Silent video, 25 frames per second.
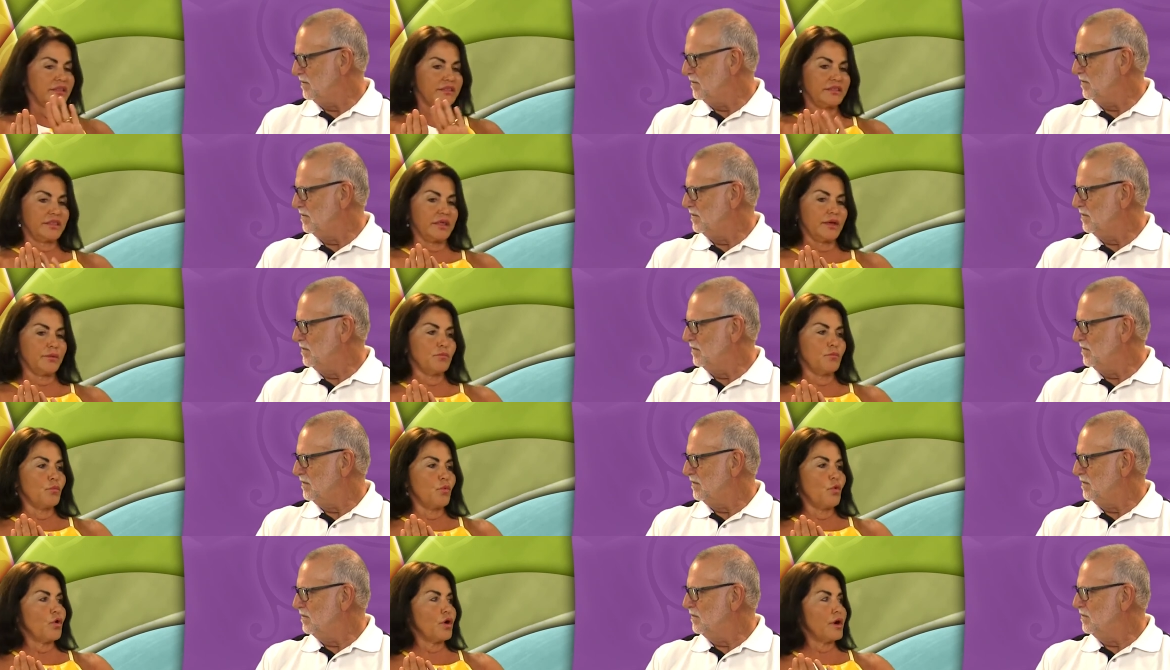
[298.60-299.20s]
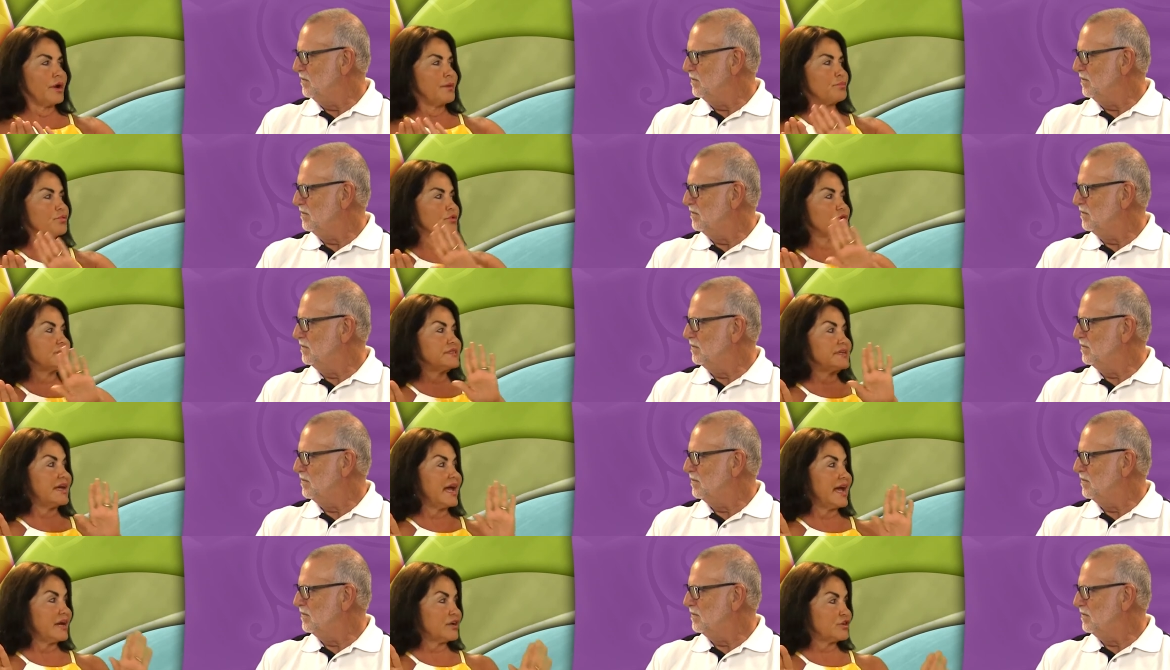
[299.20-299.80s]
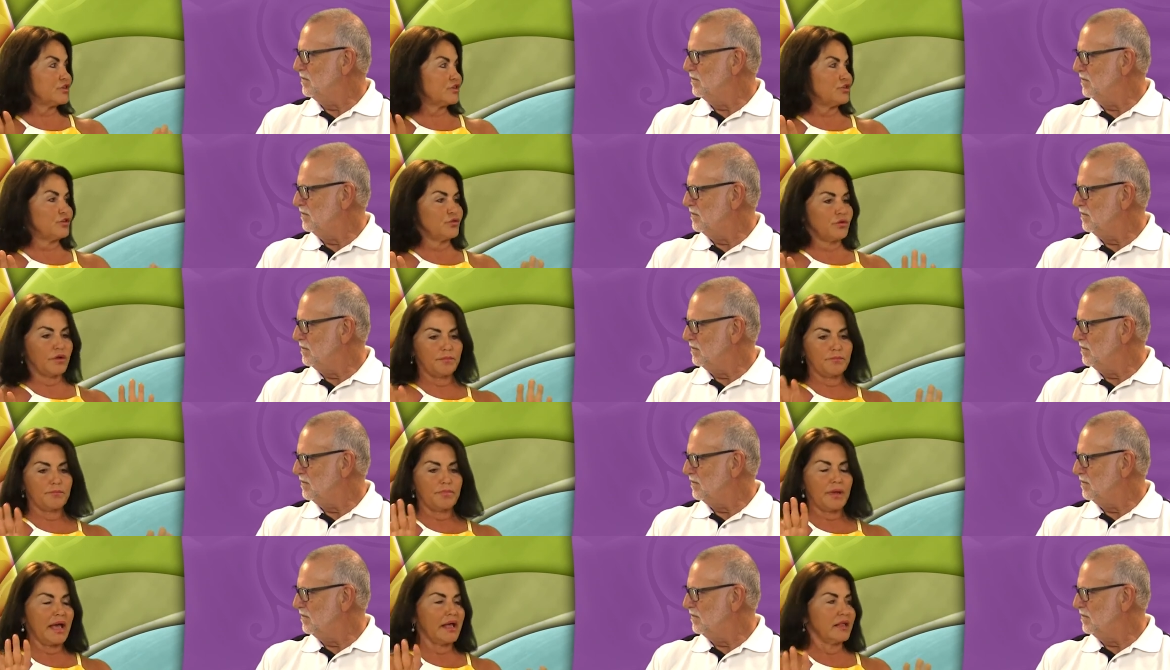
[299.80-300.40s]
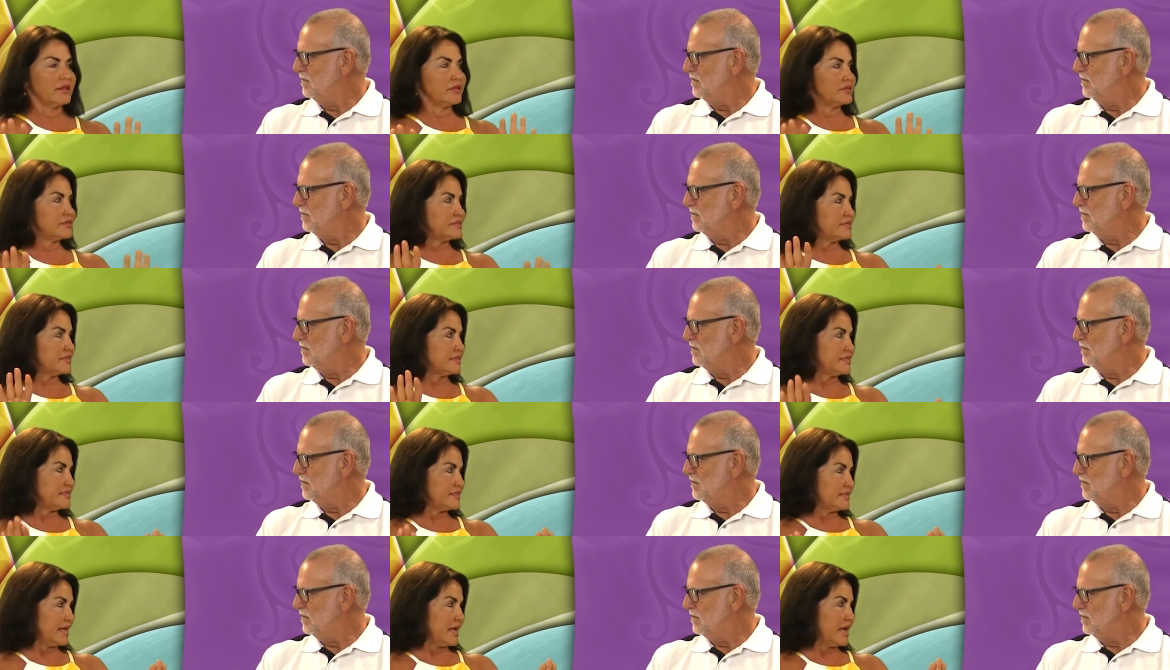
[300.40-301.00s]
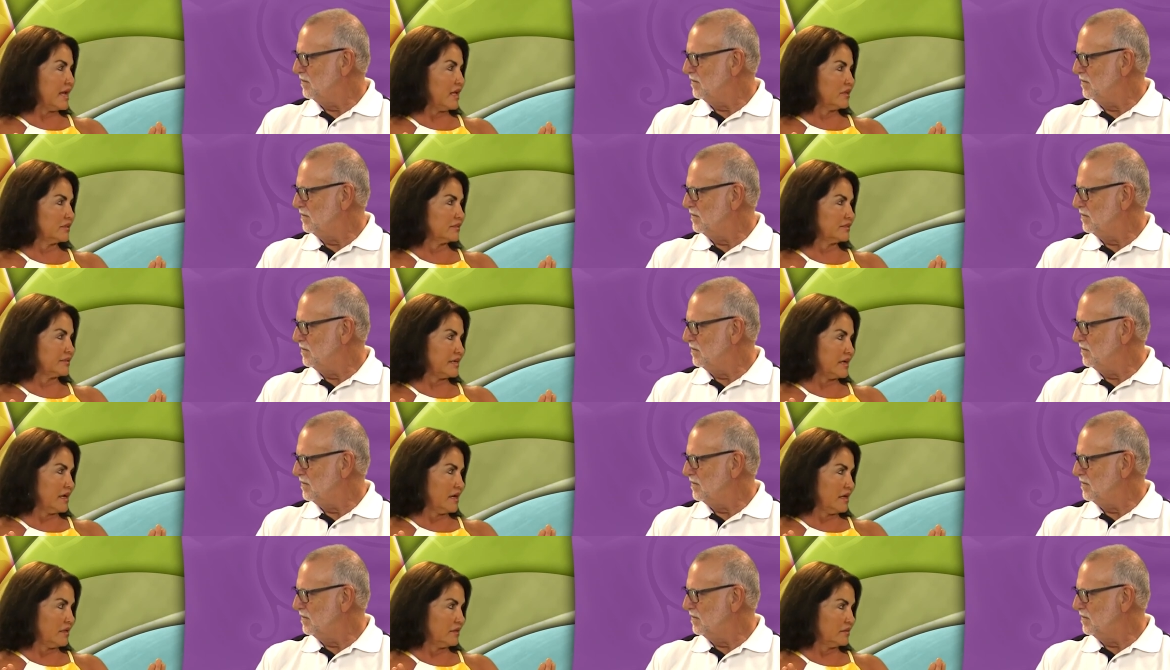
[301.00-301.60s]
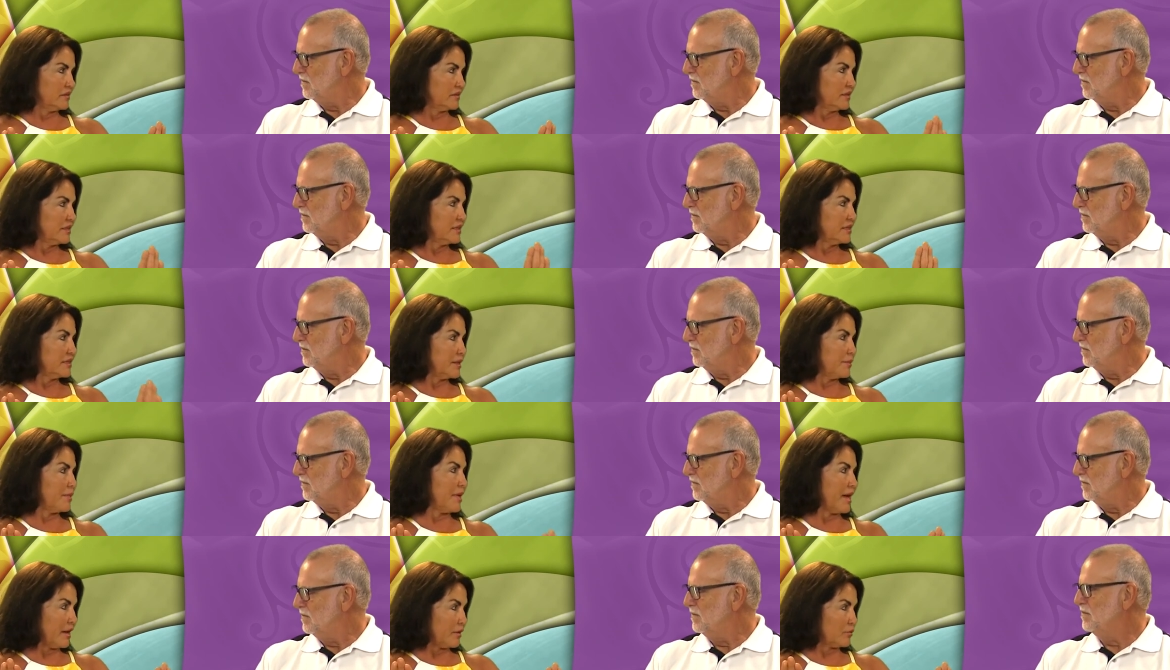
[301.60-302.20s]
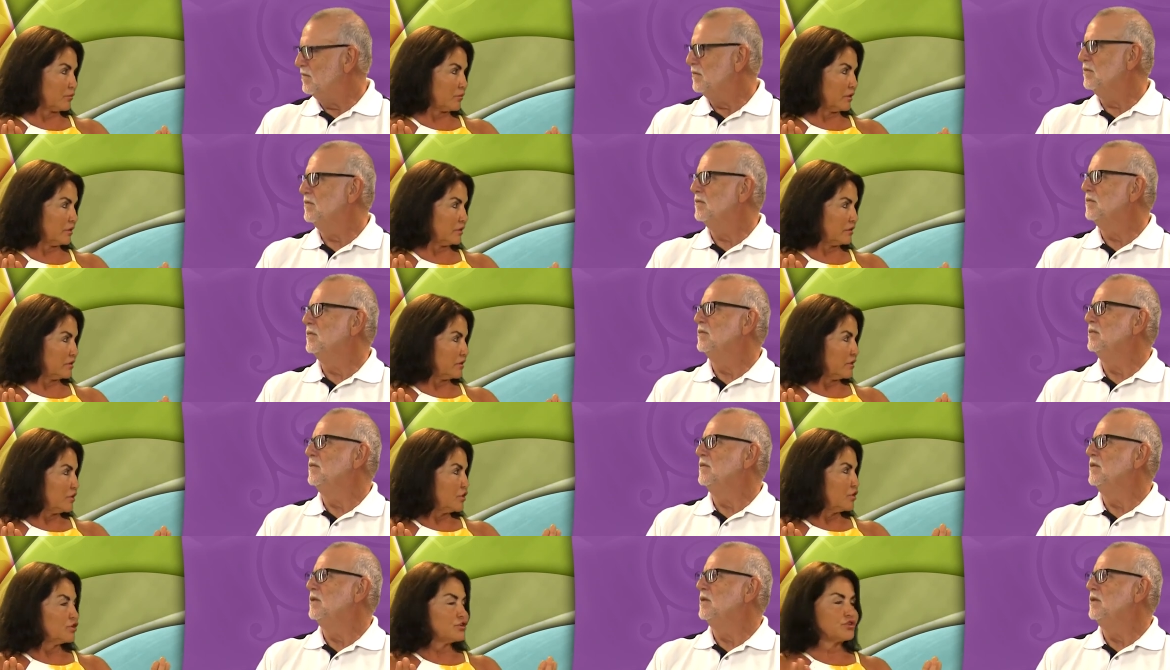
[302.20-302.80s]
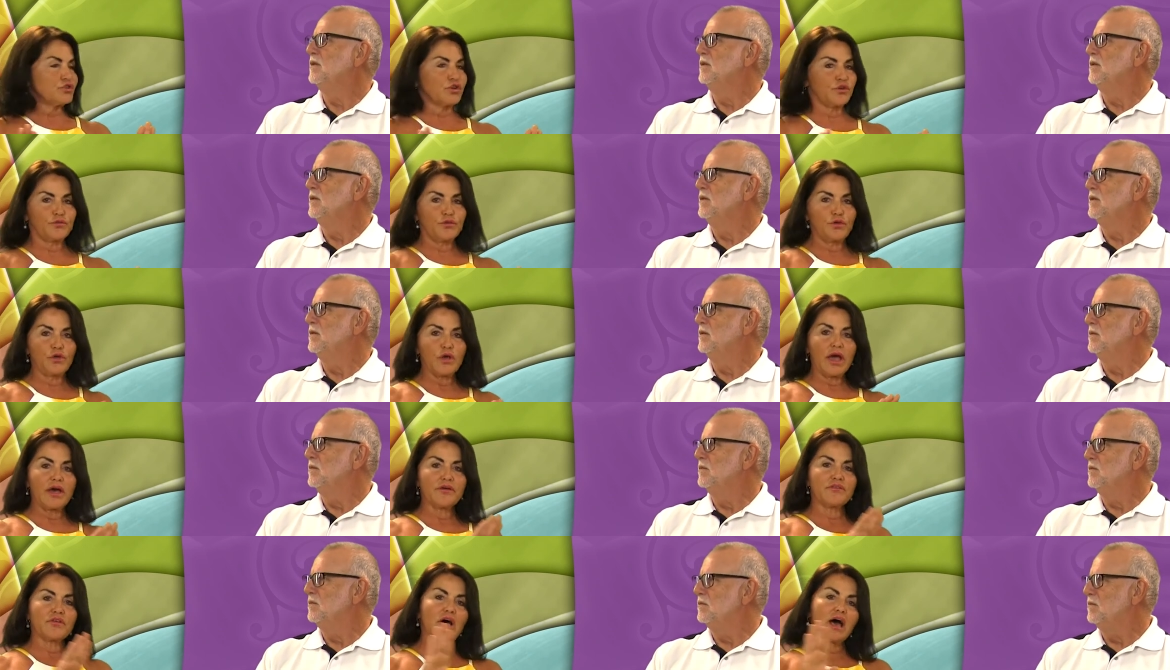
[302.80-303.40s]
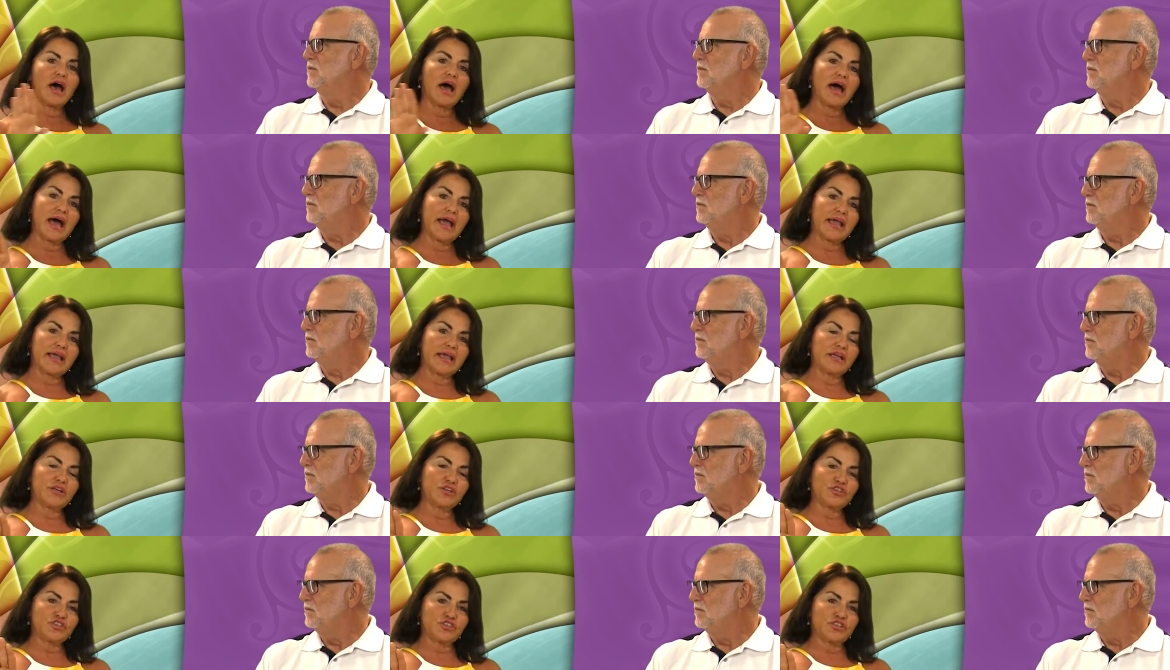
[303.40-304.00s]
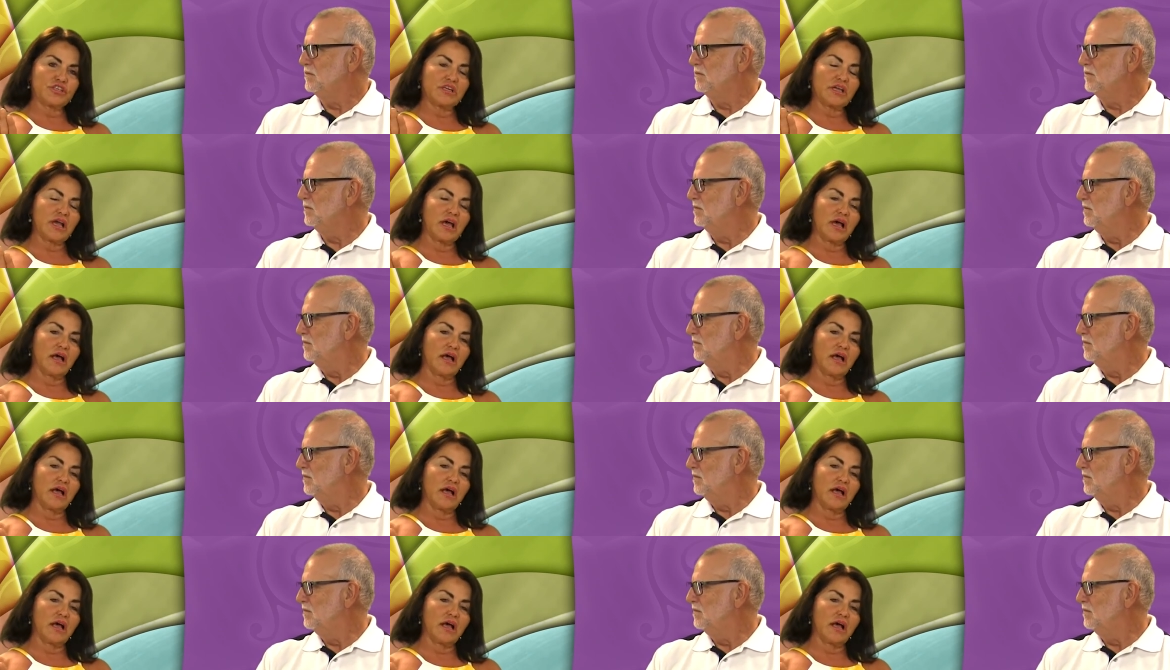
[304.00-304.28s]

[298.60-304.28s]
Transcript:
Speaker 1: the more it protects you and balances the L D L, the bad one. So if you have a high H D